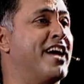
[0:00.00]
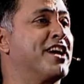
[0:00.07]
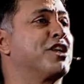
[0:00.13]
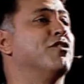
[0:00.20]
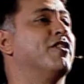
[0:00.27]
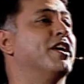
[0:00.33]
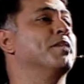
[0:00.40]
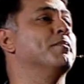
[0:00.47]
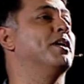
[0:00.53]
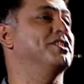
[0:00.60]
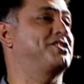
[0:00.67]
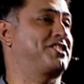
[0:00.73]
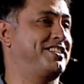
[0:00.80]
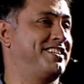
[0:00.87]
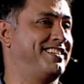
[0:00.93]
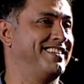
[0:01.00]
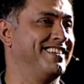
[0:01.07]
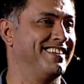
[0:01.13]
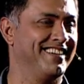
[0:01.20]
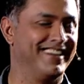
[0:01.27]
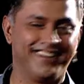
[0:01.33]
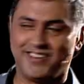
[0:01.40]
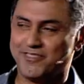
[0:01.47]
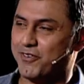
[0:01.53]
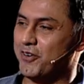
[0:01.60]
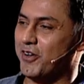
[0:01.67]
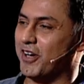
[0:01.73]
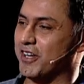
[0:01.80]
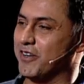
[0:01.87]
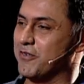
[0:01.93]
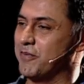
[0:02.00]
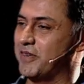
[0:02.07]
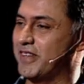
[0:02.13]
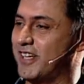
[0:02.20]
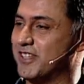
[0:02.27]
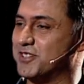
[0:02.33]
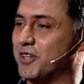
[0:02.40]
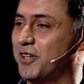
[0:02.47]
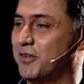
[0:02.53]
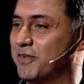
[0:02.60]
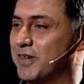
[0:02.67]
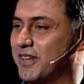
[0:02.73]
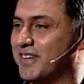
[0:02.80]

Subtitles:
thank you very much for not giving me that job.